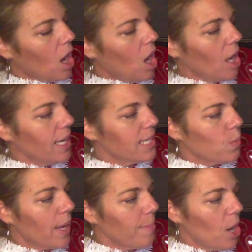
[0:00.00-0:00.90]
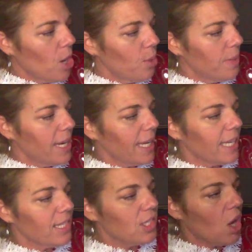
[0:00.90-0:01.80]
On his way home,
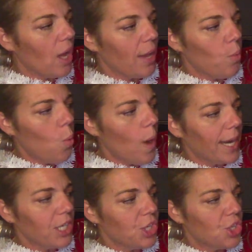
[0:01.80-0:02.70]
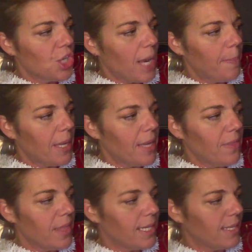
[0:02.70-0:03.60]
Nicki saw a white shape
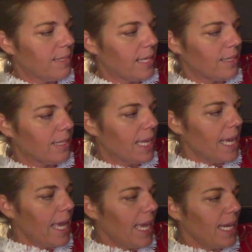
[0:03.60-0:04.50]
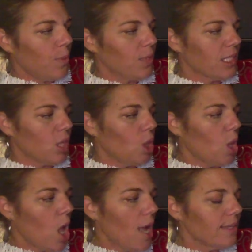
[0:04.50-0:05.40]
in the distance, and it was the
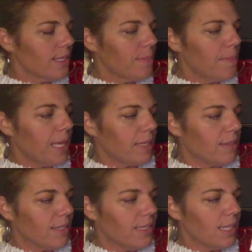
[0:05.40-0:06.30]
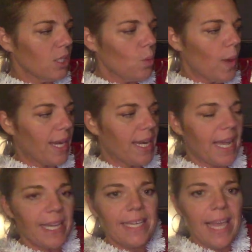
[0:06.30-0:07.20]
lost mitten silhouetted
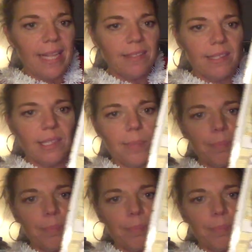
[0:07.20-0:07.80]
against the